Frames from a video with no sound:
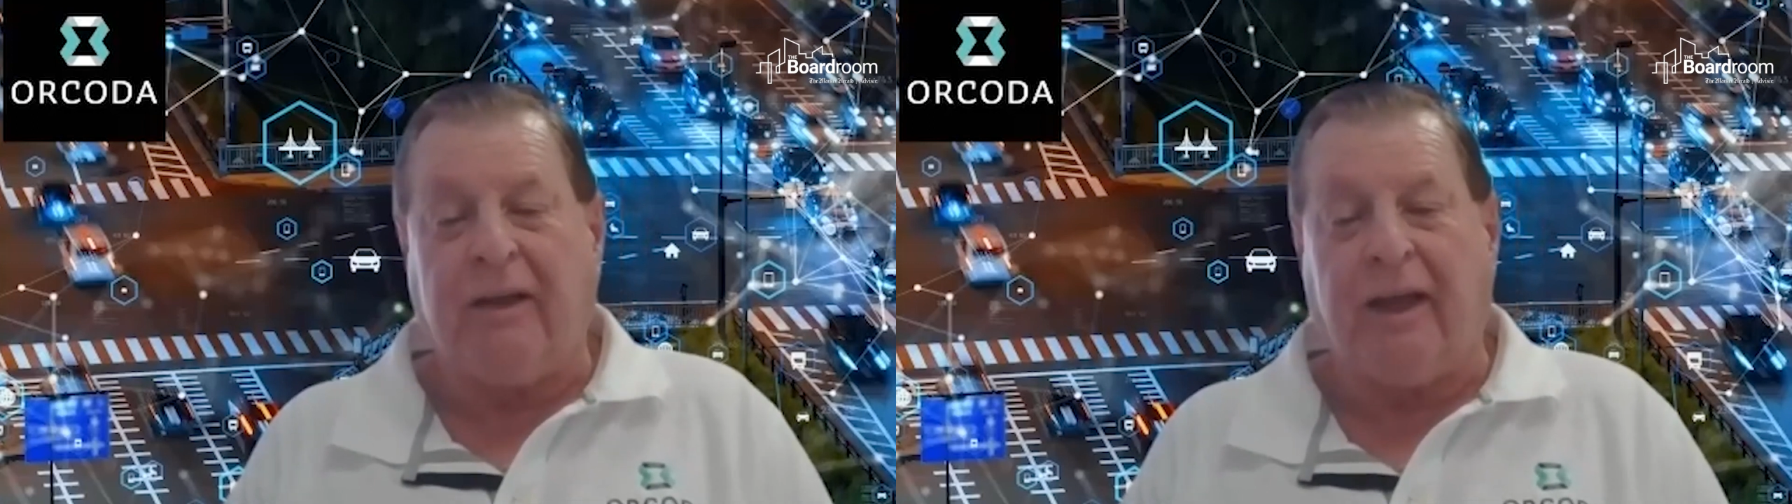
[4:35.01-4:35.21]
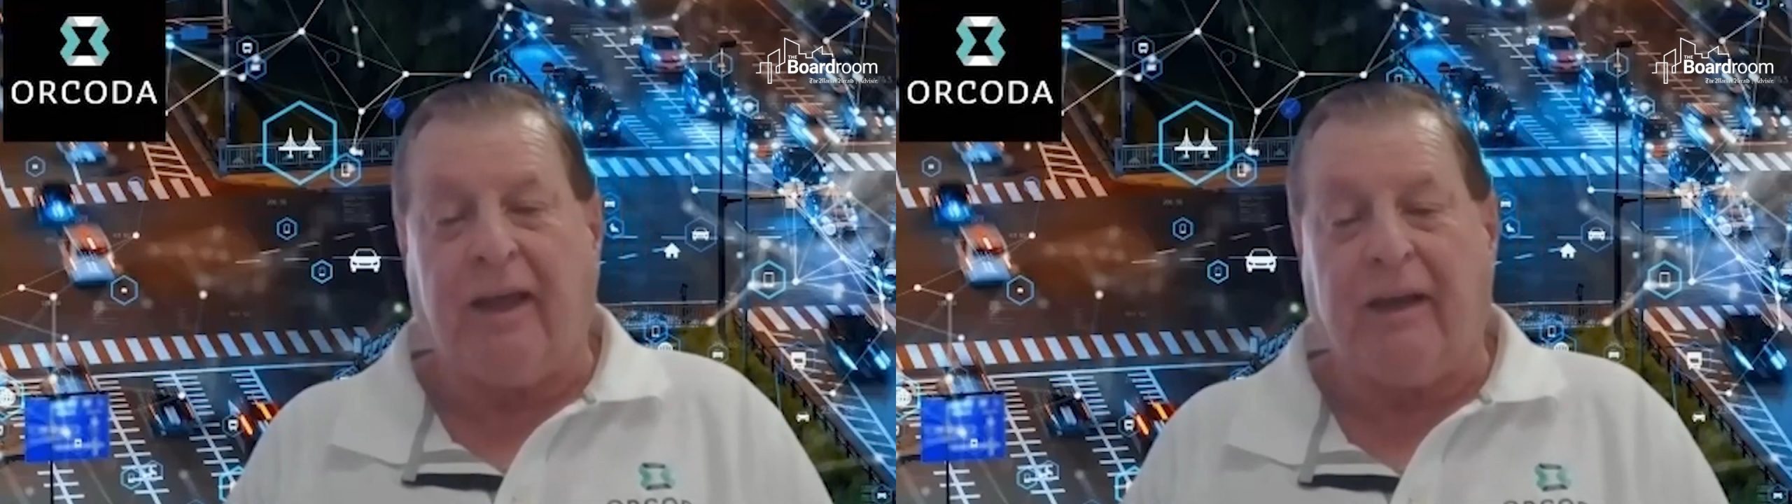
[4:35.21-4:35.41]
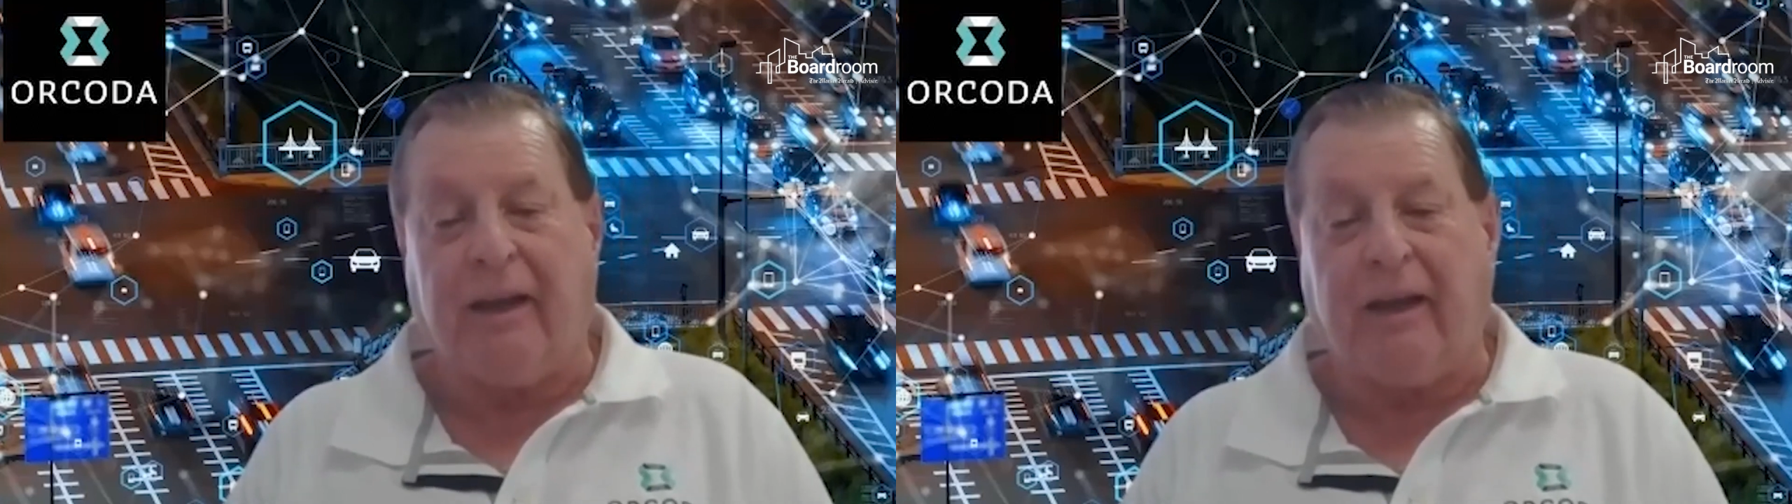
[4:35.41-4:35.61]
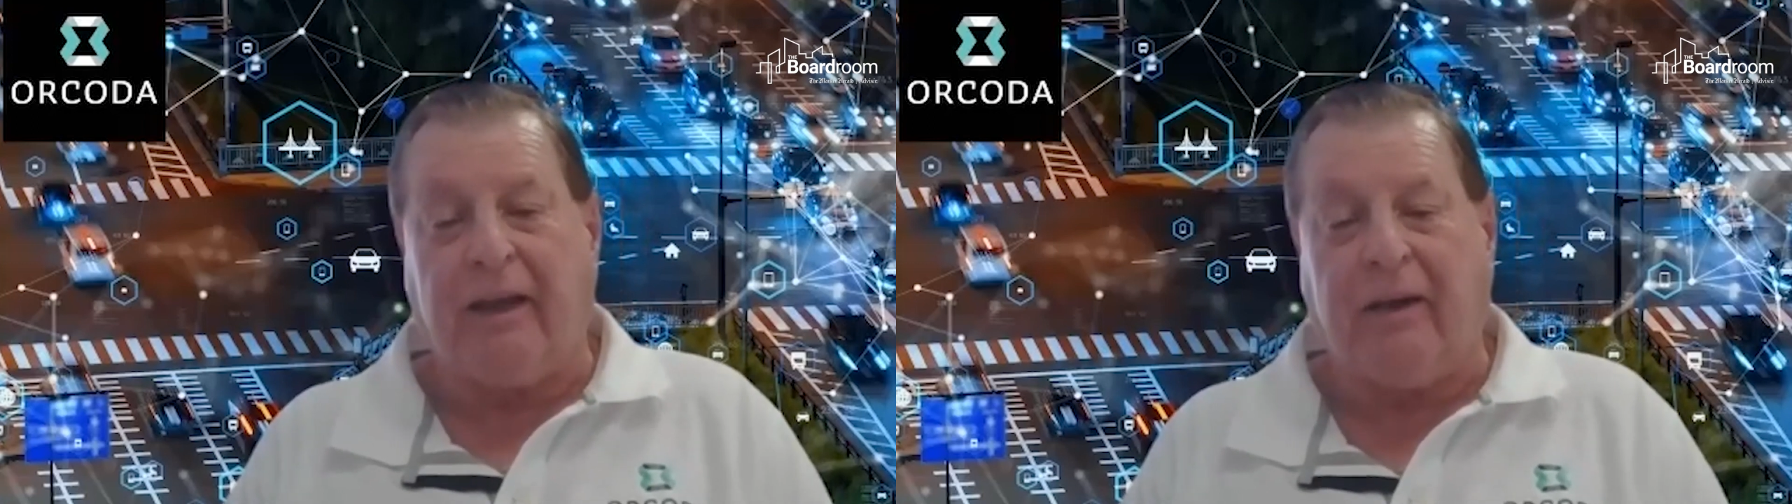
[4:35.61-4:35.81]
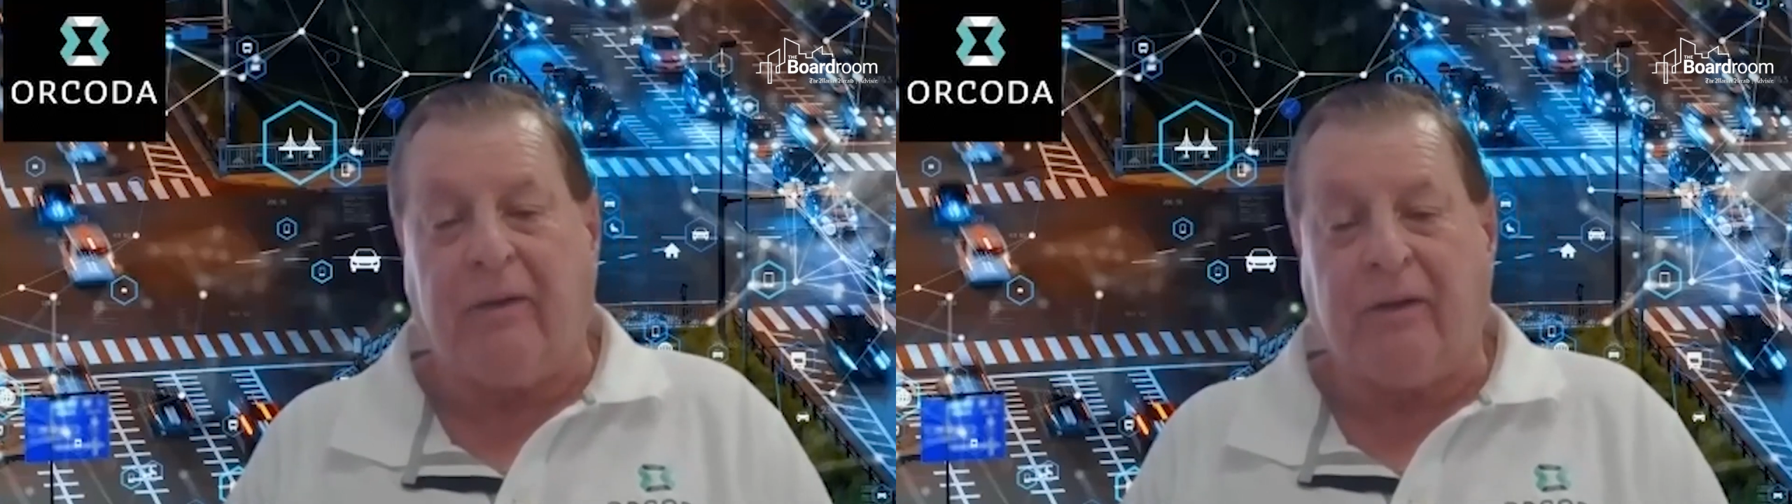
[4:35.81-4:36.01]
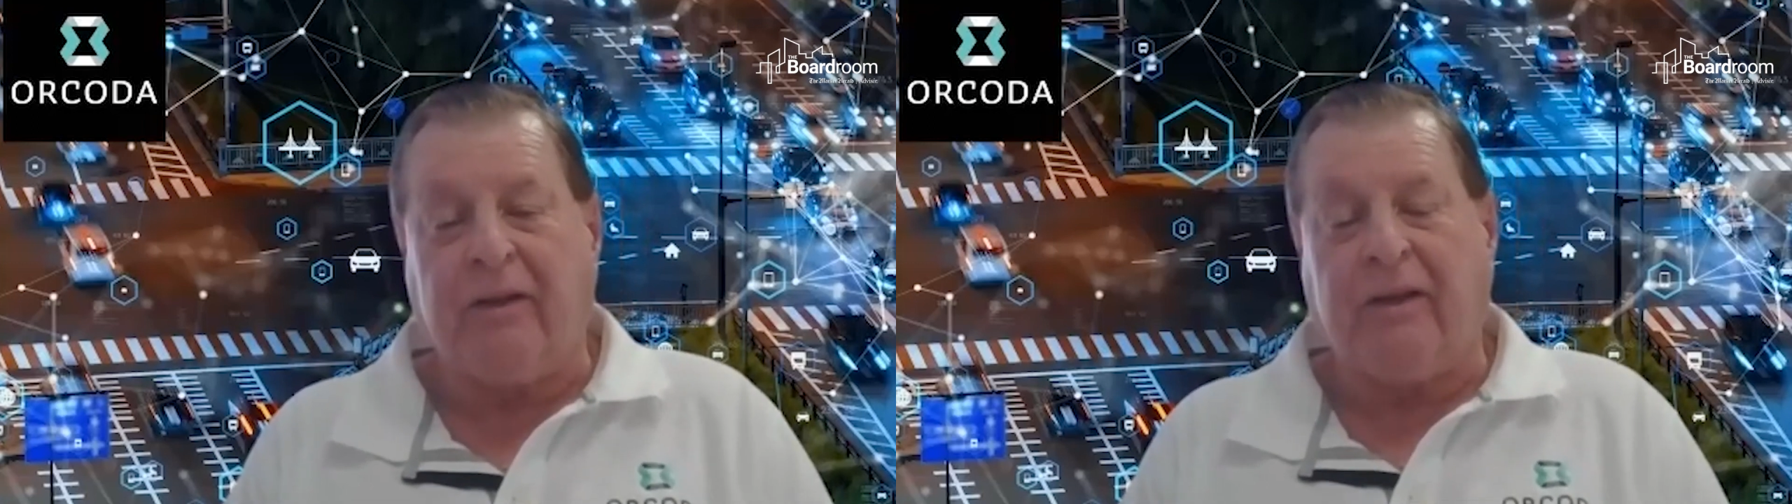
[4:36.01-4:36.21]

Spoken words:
and our